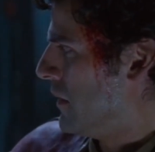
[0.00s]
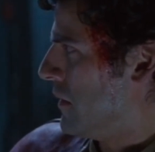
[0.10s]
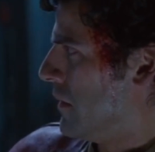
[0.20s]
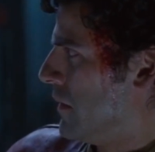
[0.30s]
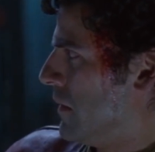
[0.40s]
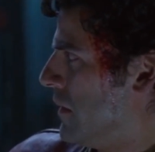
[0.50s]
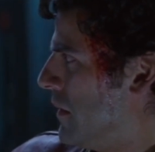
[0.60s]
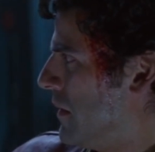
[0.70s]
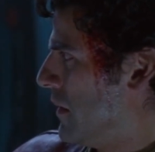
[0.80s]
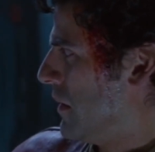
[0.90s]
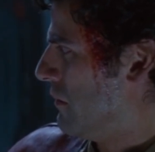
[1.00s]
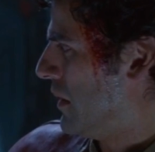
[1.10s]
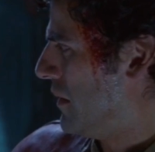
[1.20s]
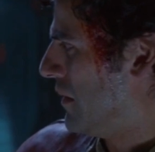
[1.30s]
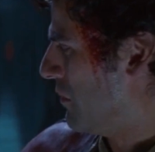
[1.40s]
try to escape,
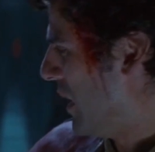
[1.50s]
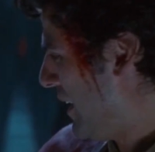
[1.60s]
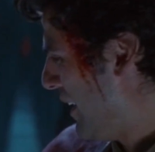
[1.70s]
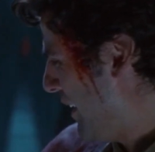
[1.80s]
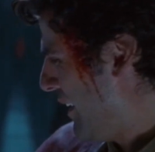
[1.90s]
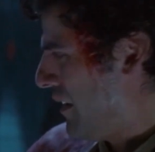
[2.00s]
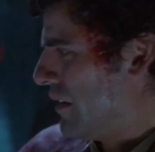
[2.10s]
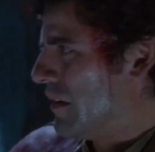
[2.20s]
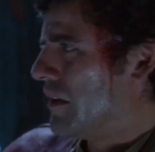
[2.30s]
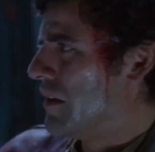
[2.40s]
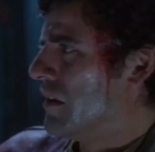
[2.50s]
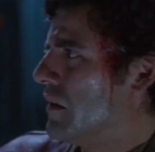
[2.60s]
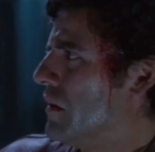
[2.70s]
but